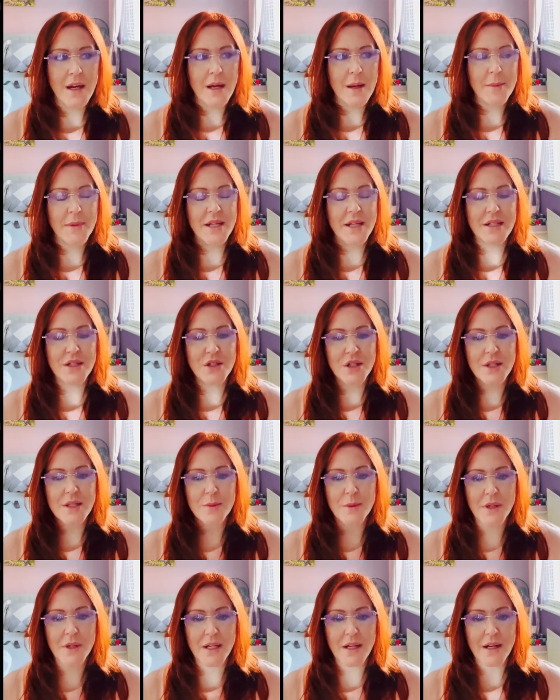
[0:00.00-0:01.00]
because
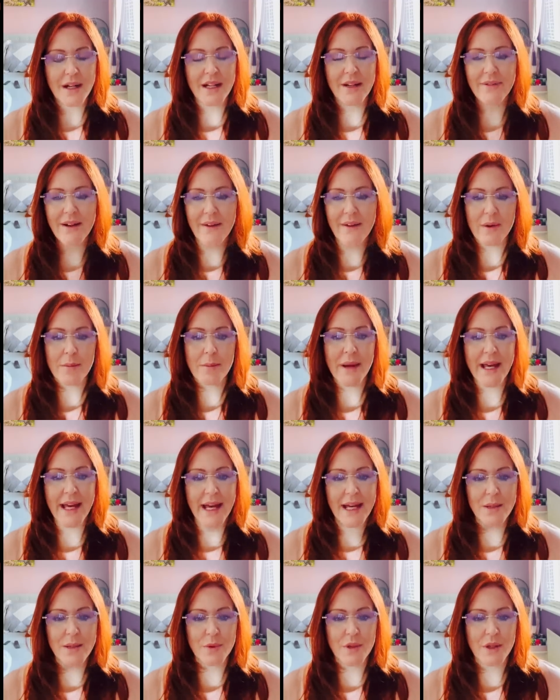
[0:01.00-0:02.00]
just when I kind of have in my
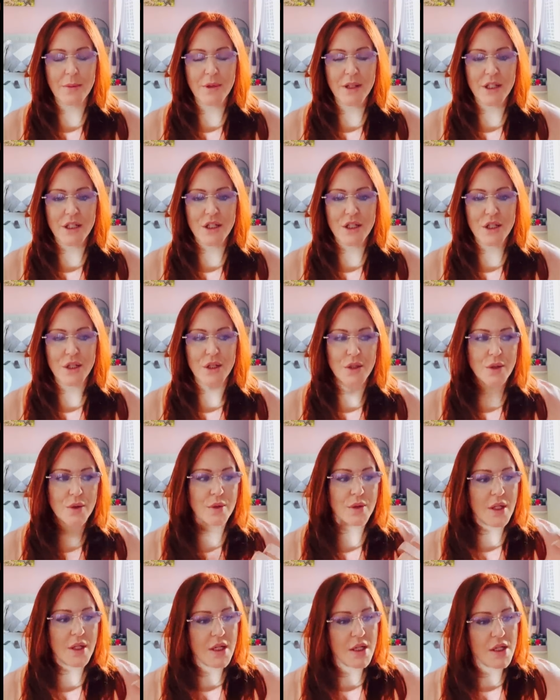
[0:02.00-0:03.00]
head what I'm going to do,